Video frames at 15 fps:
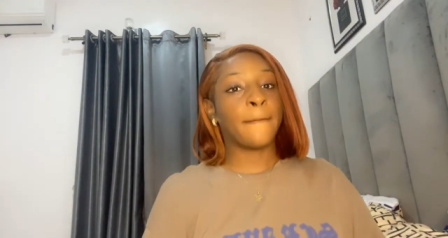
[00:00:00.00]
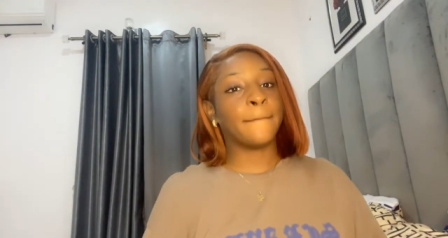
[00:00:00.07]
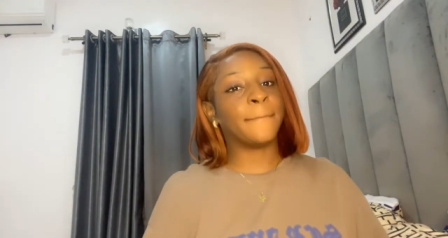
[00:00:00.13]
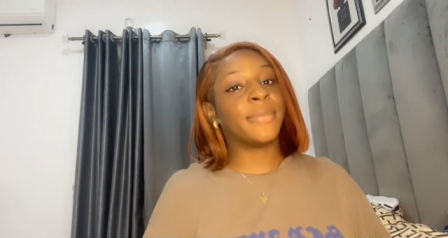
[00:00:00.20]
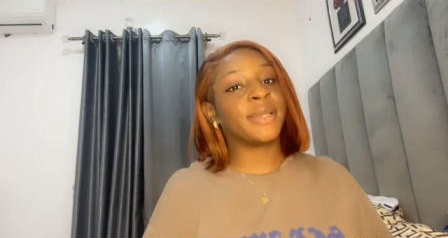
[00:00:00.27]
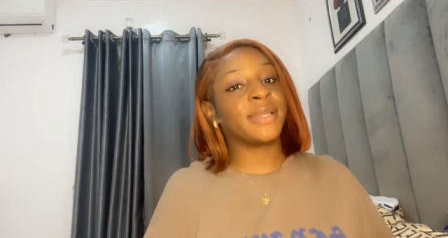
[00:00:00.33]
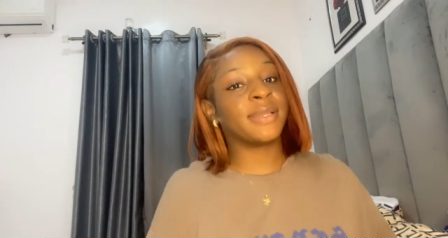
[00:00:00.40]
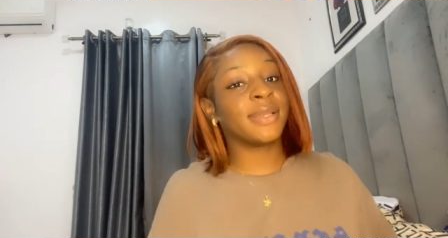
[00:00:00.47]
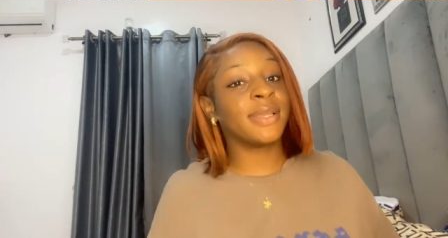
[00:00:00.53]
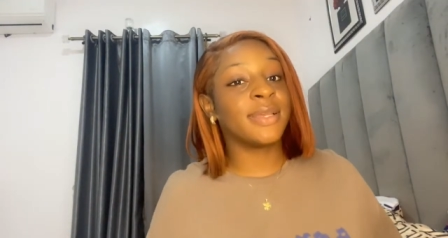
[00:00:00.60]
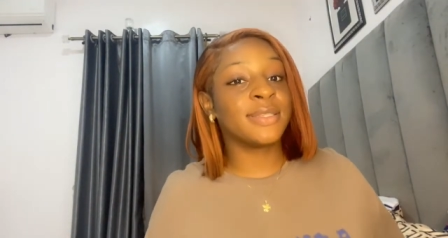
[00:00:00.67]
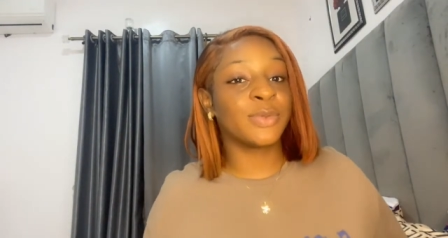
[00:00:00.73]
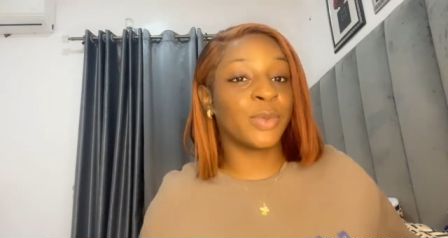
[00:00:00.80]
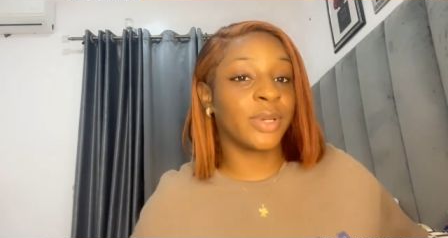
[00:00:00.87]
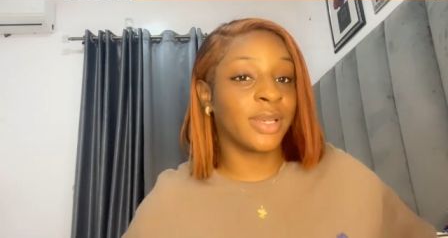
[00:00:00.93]
But it is
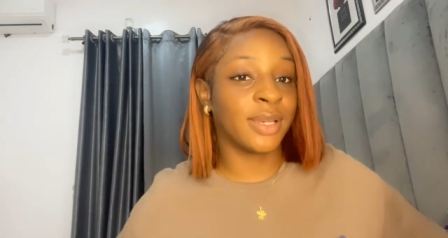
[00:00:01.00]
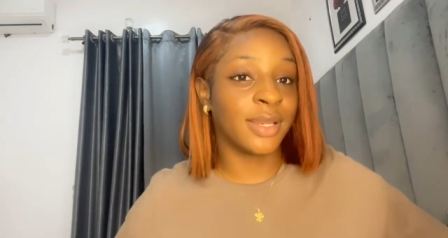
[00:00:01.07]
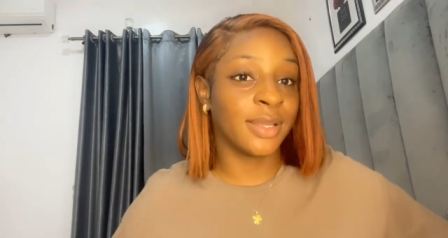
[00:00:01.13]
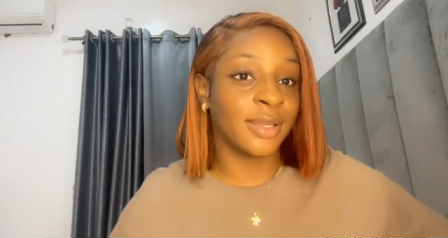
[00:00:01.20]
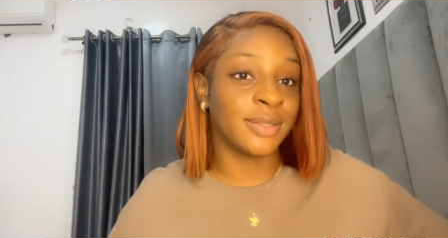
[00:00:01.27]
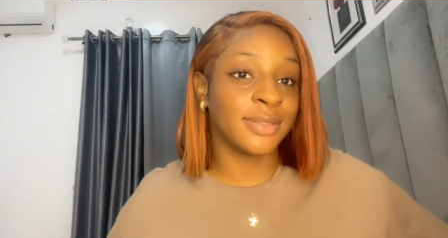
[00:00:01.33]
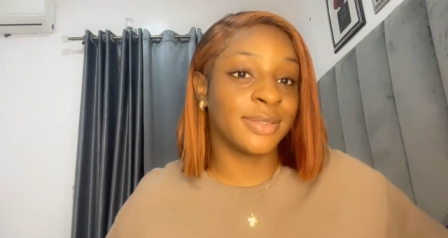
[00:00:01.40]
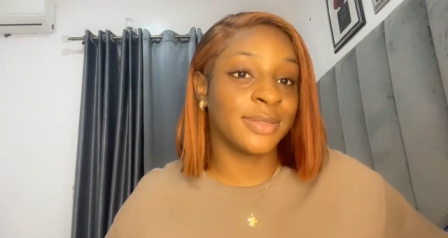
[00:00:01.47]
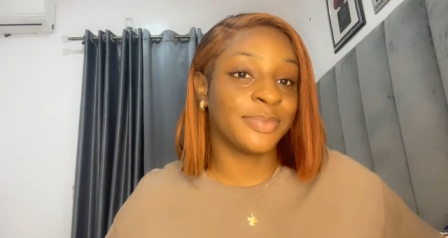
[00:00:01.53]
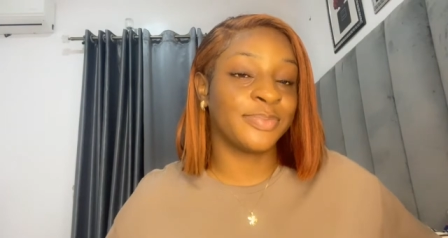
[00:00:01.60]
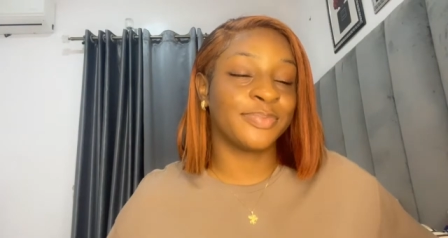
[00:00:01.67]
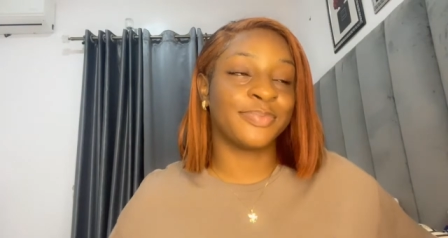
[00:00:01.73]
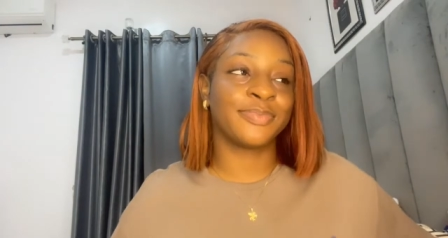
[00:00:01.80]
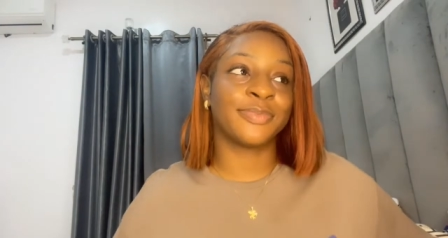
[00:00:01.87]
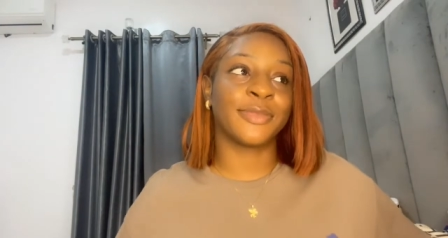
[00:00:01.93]
what it is.
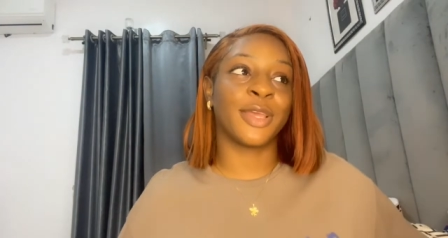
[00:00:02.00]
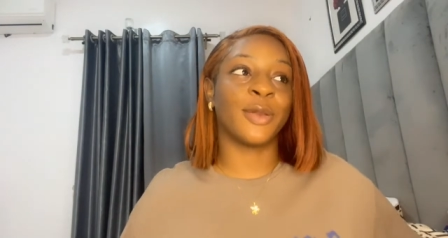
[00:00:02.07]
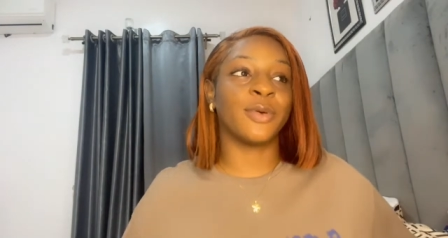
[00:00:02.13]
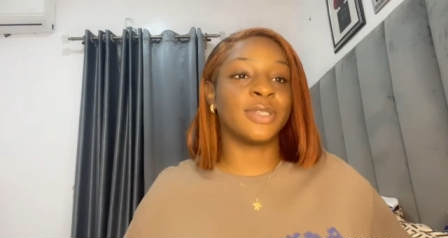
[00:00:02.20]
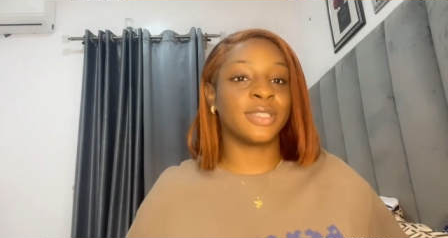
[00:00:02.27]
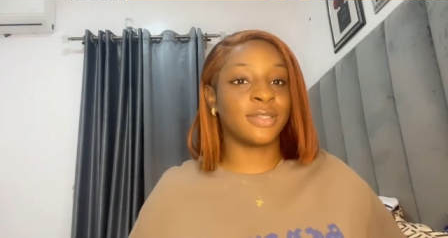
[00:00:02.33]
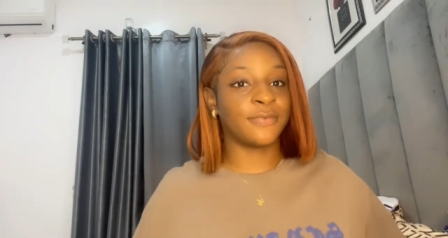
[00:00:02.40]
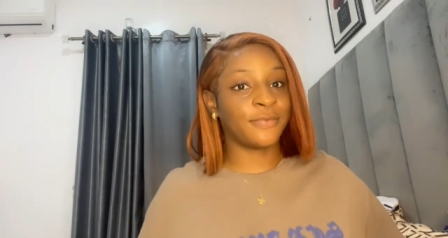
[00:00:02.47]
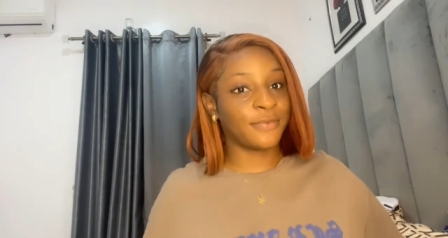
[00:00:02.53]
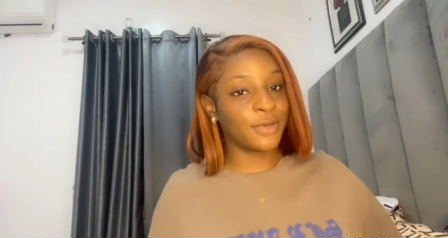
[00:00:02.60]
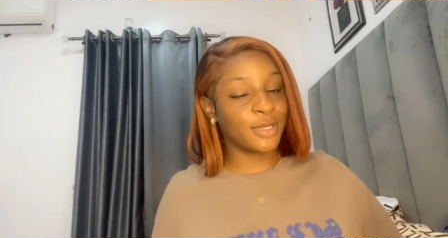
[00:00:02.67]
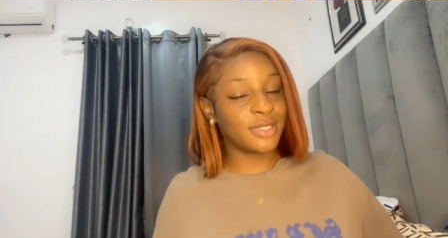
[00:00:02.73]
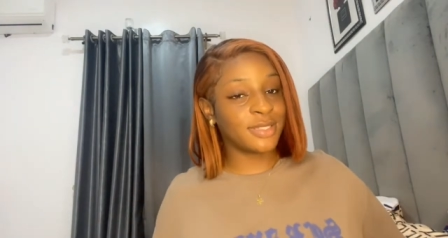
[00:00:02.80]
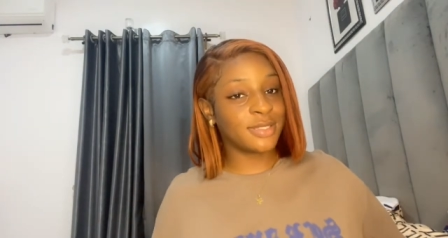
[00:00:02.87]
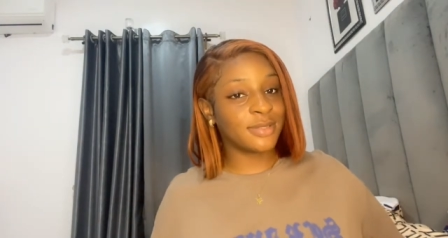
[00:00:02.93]
He was the
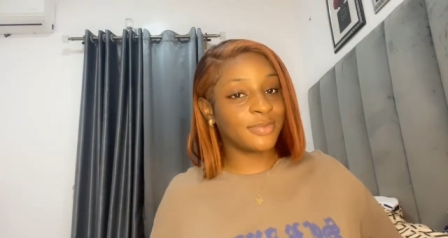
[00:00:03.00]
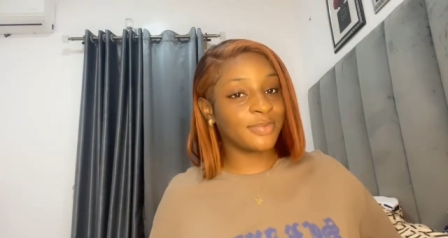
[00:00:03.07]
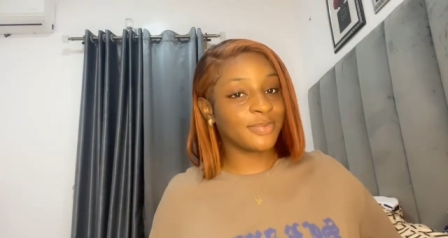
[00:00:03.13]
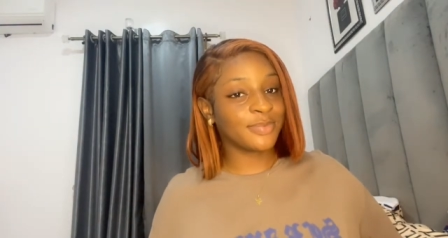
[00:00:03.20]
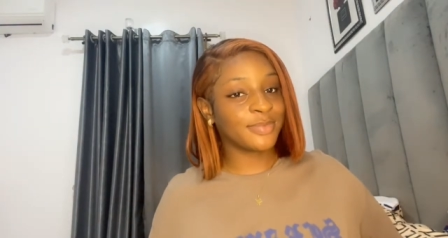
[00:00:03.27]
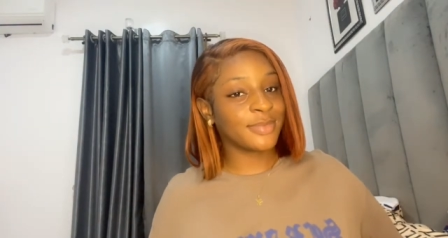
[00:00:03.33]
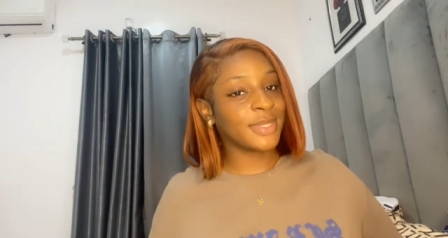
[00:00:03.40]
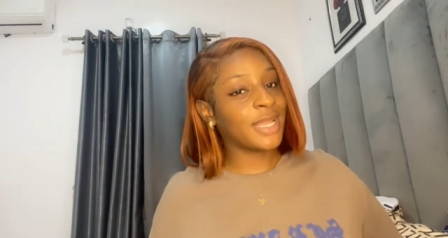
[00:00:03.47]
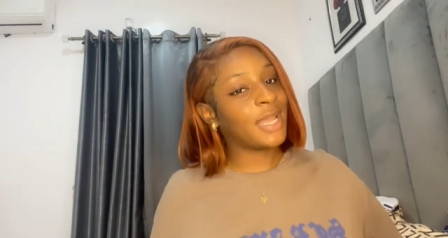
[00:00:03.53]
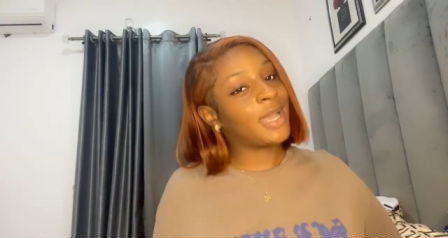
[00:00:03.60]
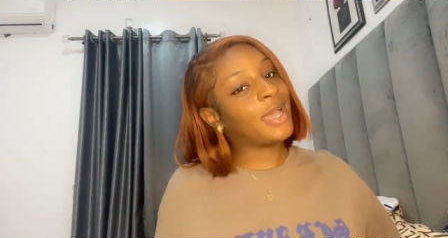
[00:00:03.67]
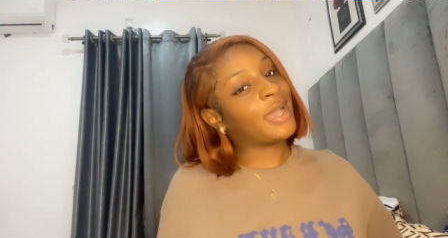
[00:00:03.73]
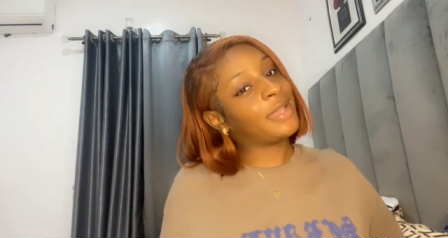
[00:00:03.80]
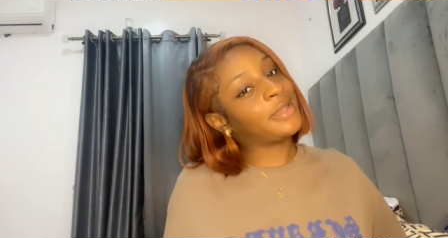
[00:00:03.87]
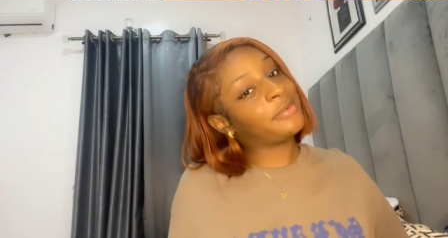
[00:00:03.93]
first.
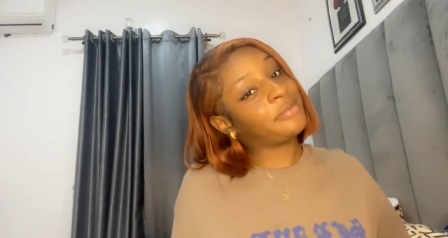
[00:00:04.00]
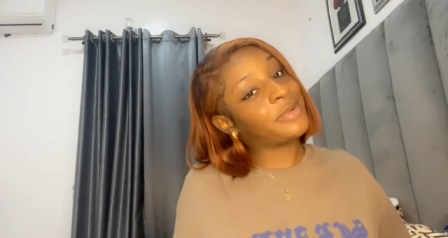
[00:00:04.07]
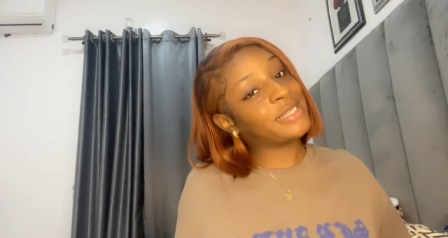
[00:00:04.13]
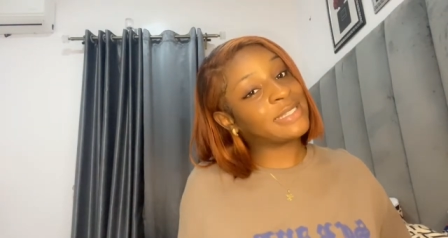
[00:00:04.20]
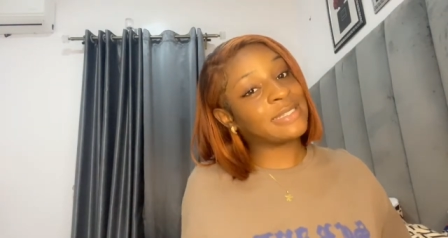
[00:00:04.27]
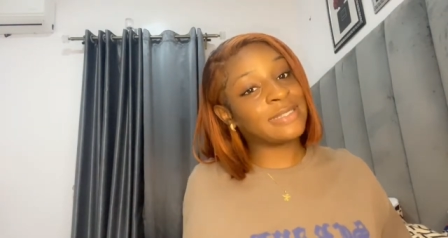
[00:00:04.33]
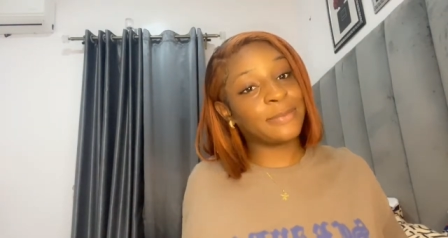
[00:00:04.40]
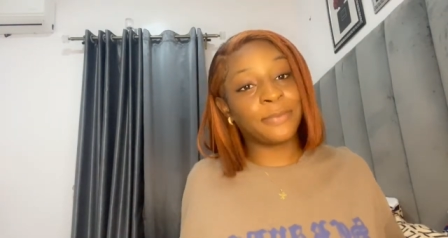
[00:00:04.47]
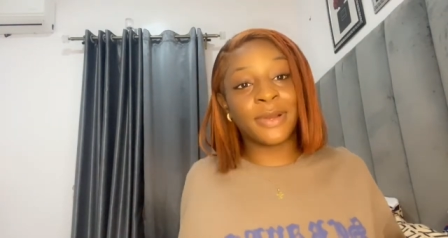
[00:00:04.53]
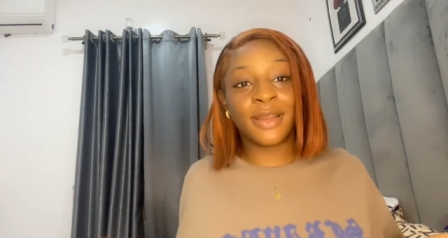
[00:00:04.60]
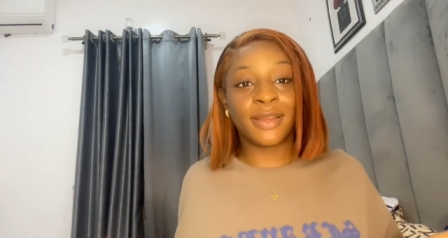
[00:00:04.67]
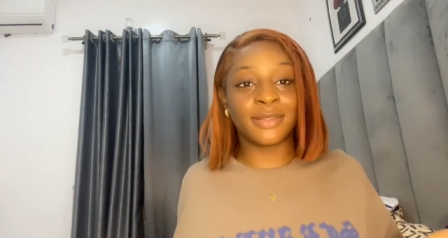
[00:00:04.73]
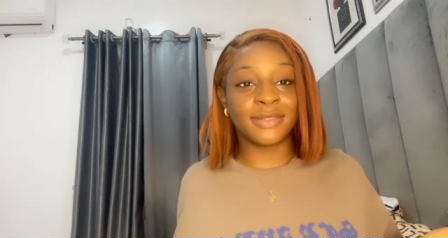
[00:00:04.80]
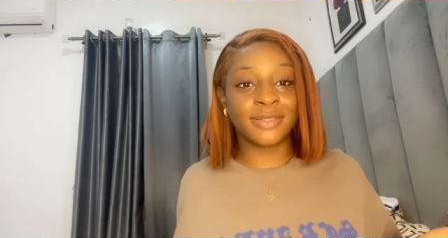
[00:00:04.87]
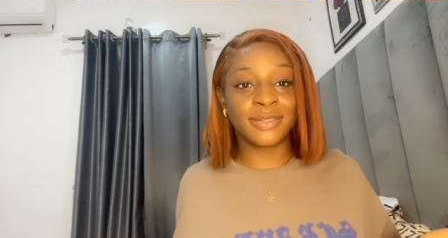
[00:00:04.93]
And he remains in the
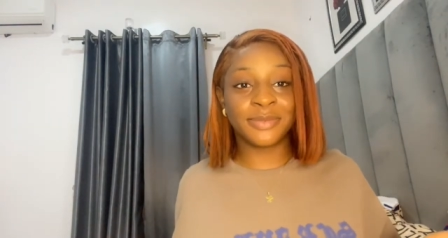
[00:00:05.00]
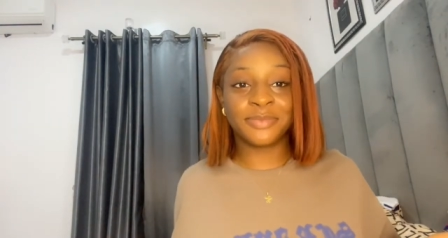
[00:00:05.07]
past.